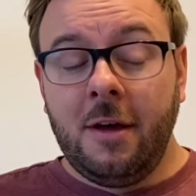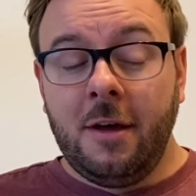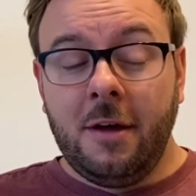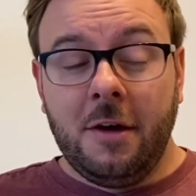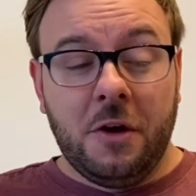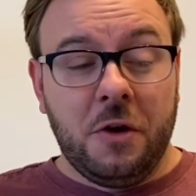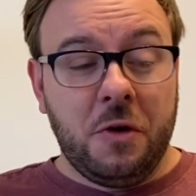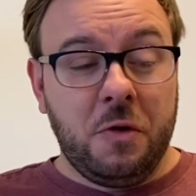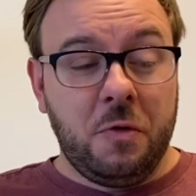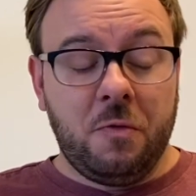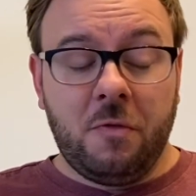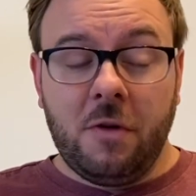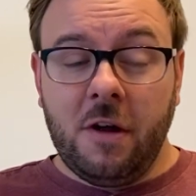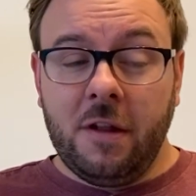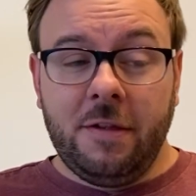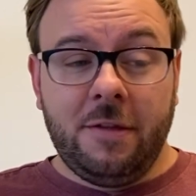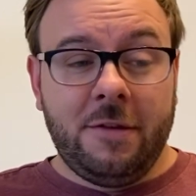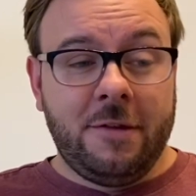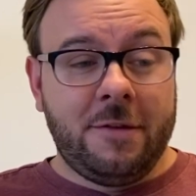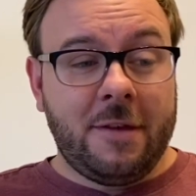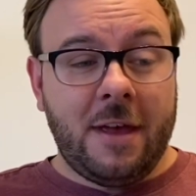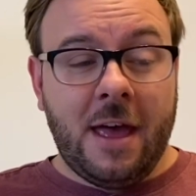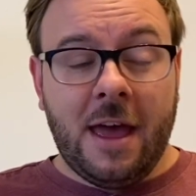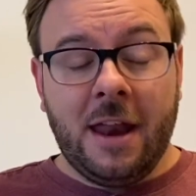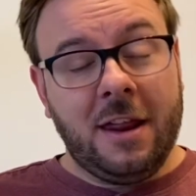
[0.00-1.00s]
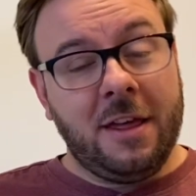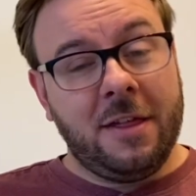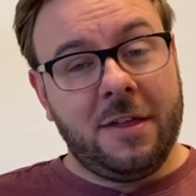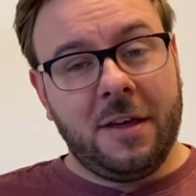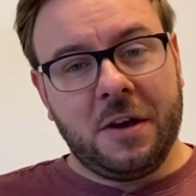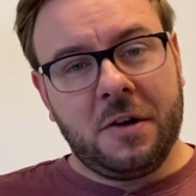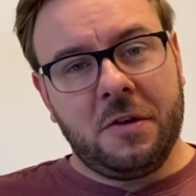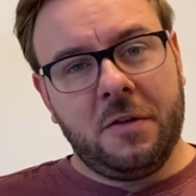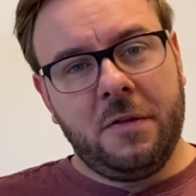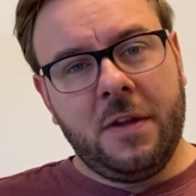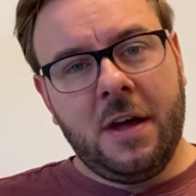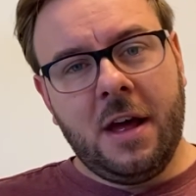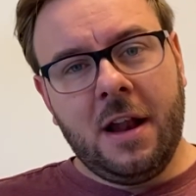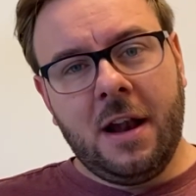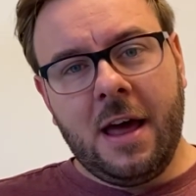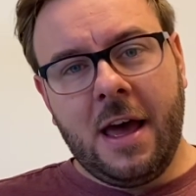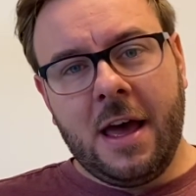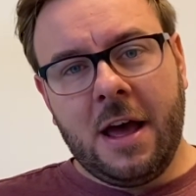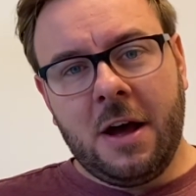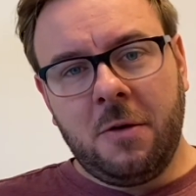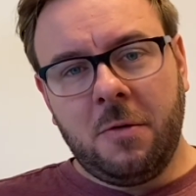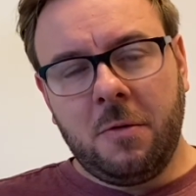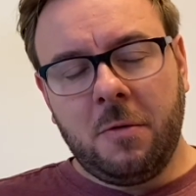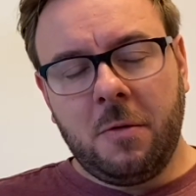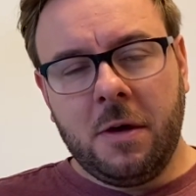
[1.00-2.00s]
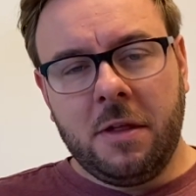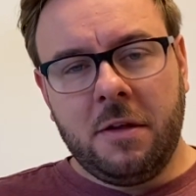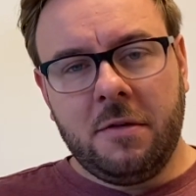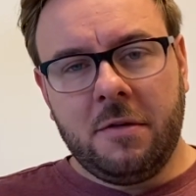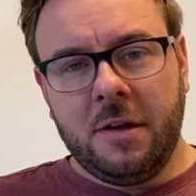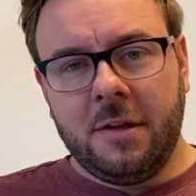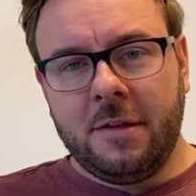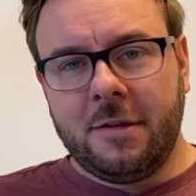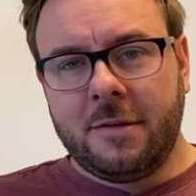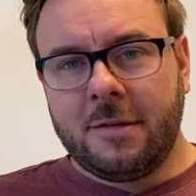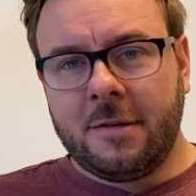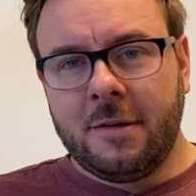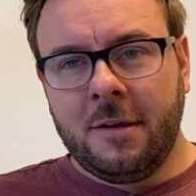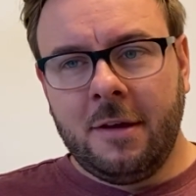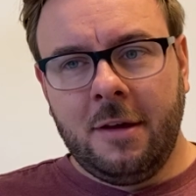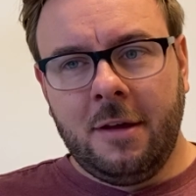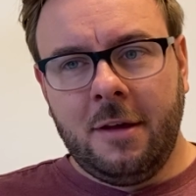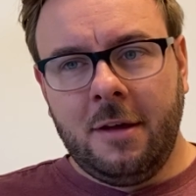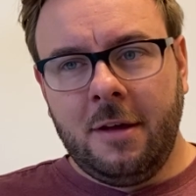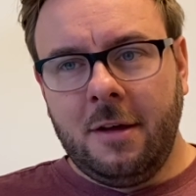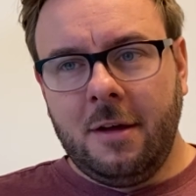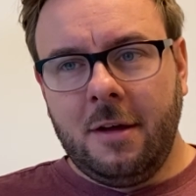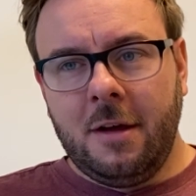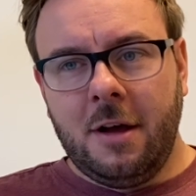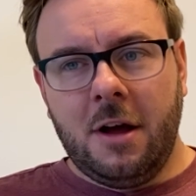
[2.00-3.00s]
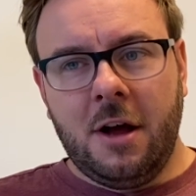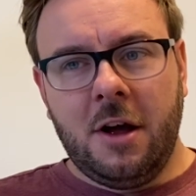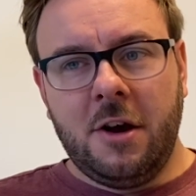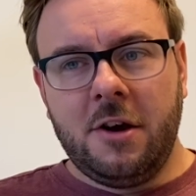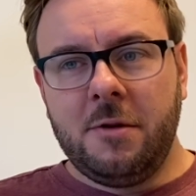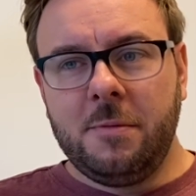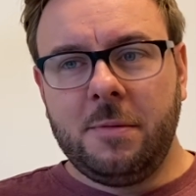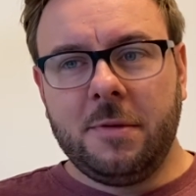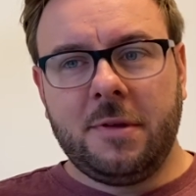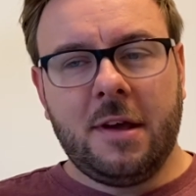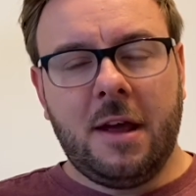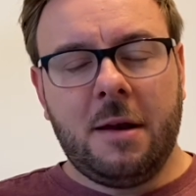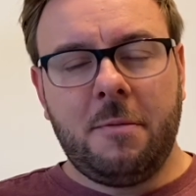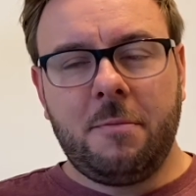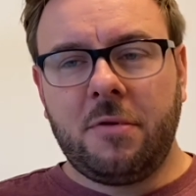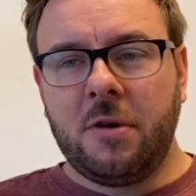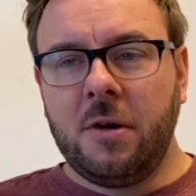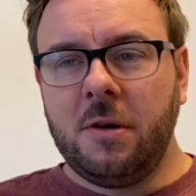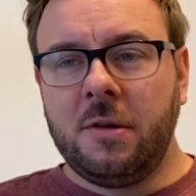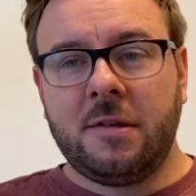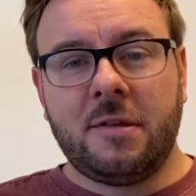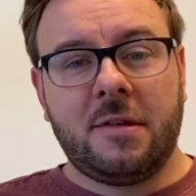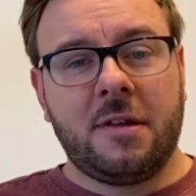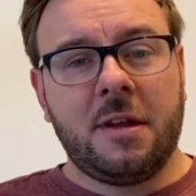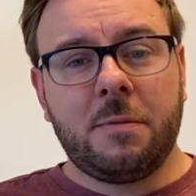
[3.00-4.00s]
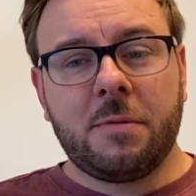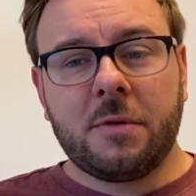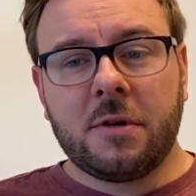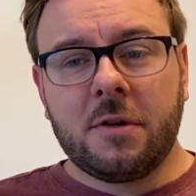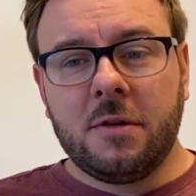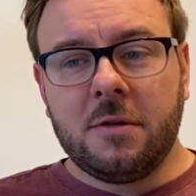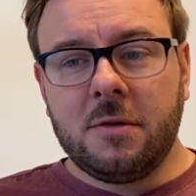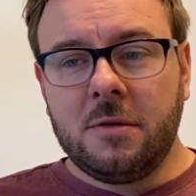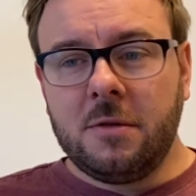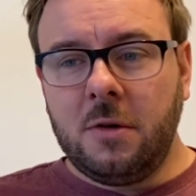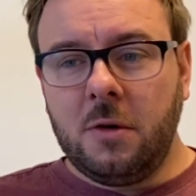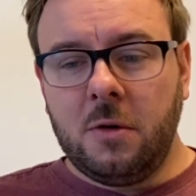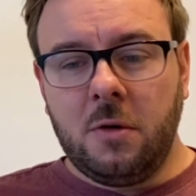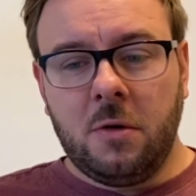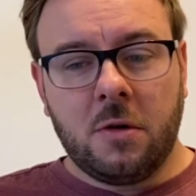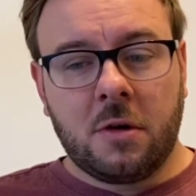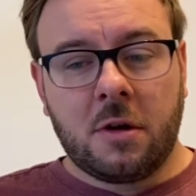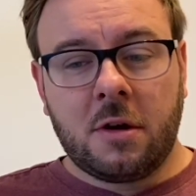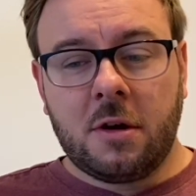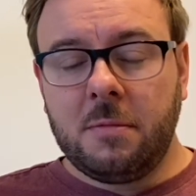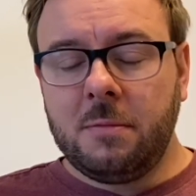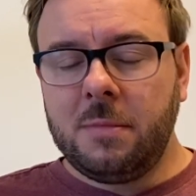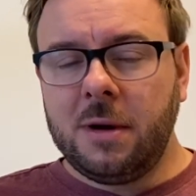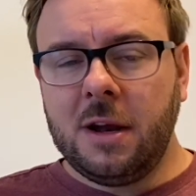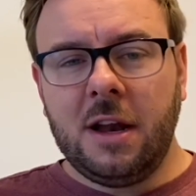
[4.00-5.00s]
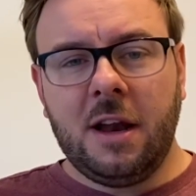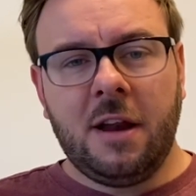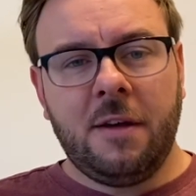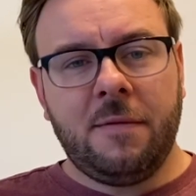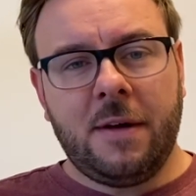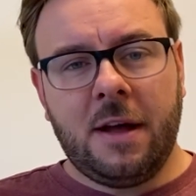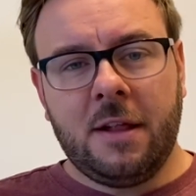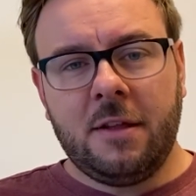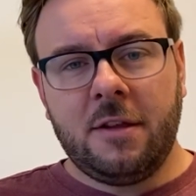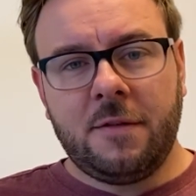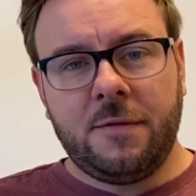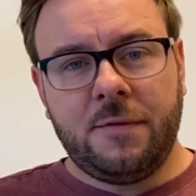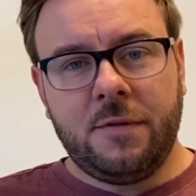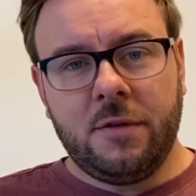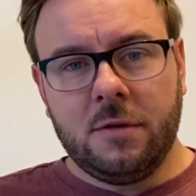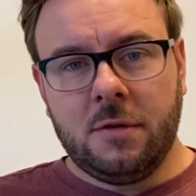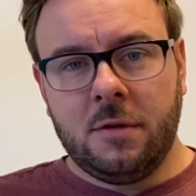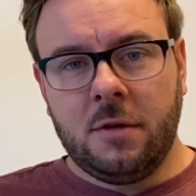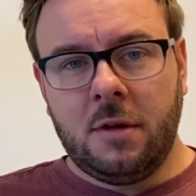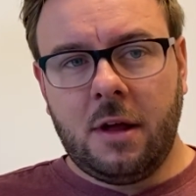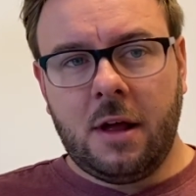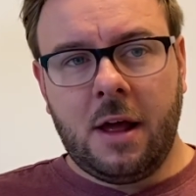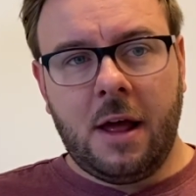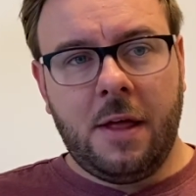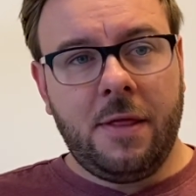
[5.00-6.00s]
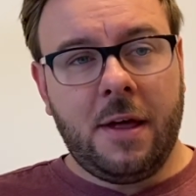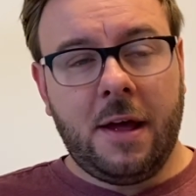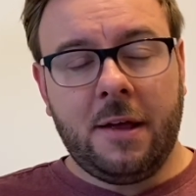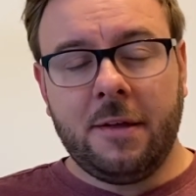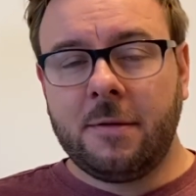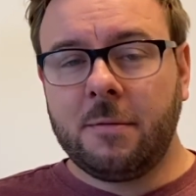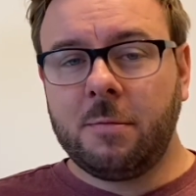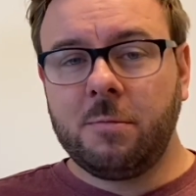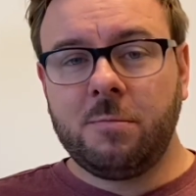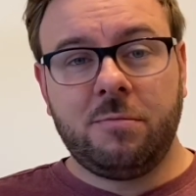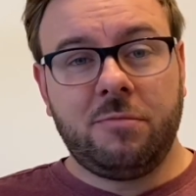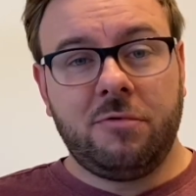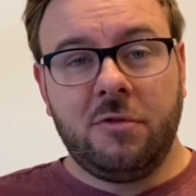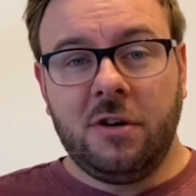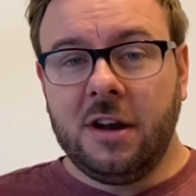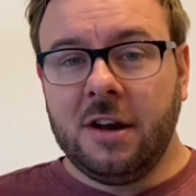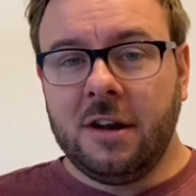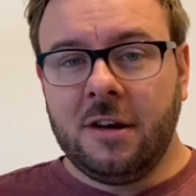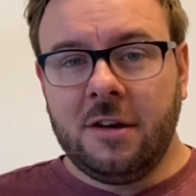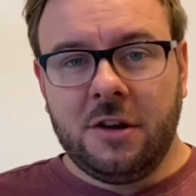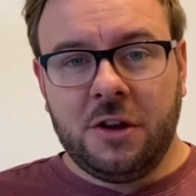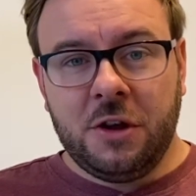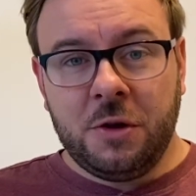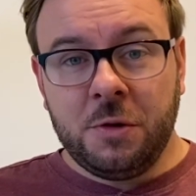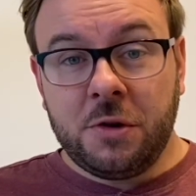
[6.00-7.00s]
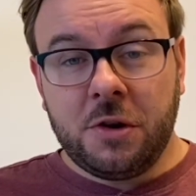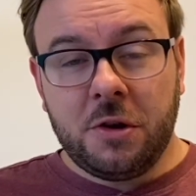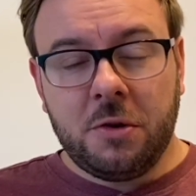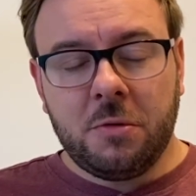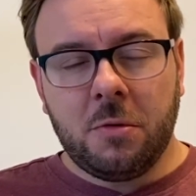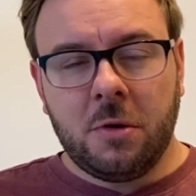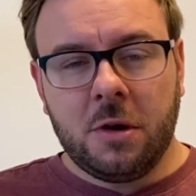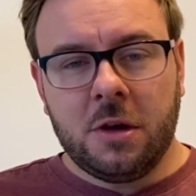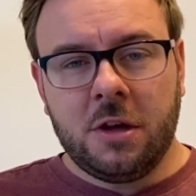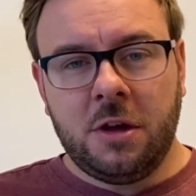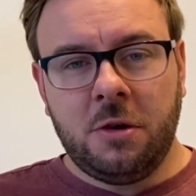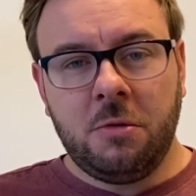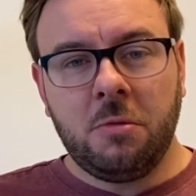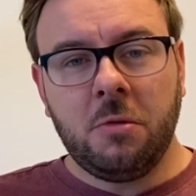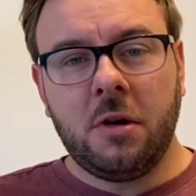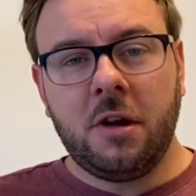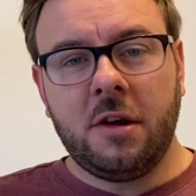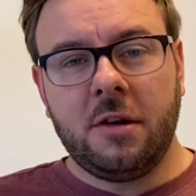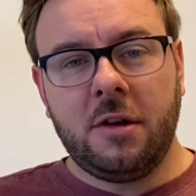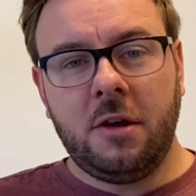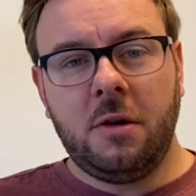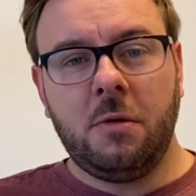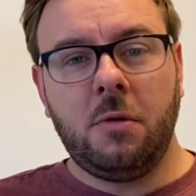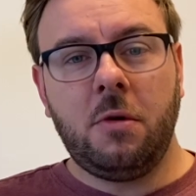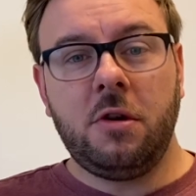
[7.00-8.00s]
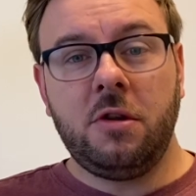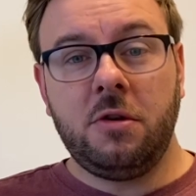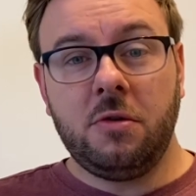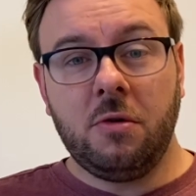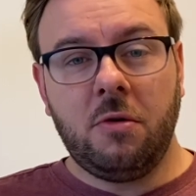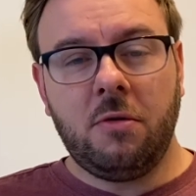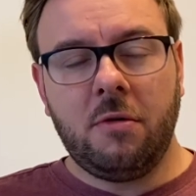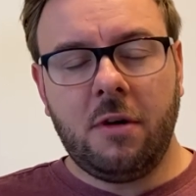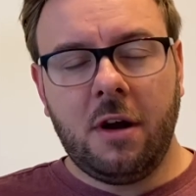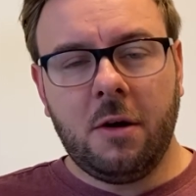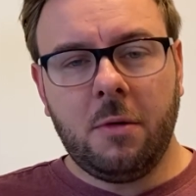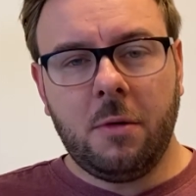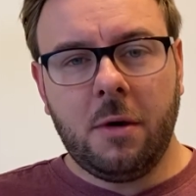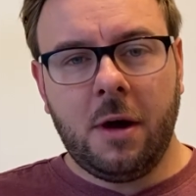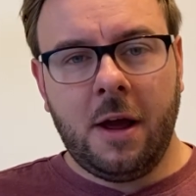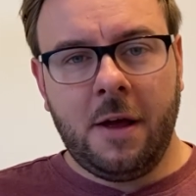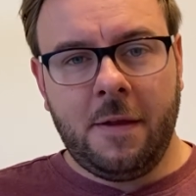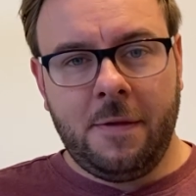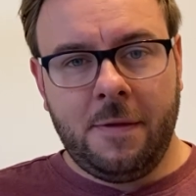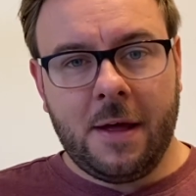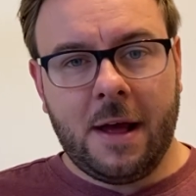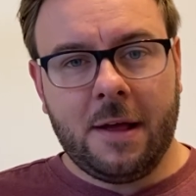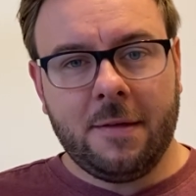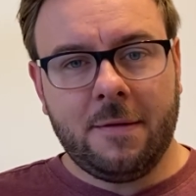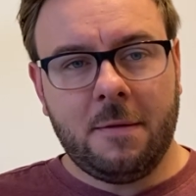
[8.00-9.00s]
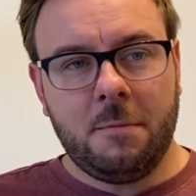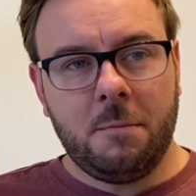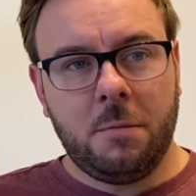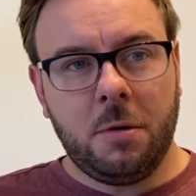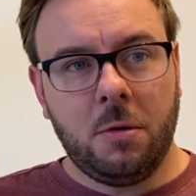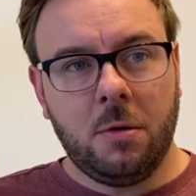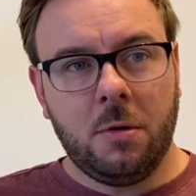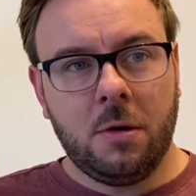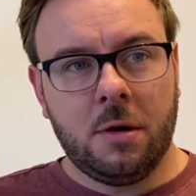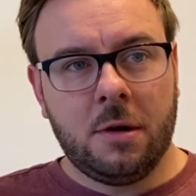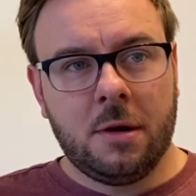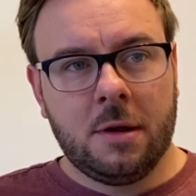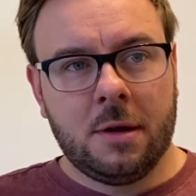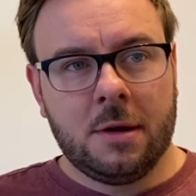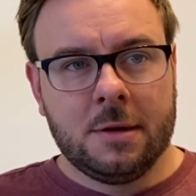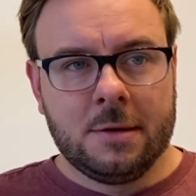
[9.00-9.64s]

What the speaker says: who runs anything on their layout, whether it's 100% prototypical or completely fanciful. That's brilliant. You do what you want to do on your railway, and that's important.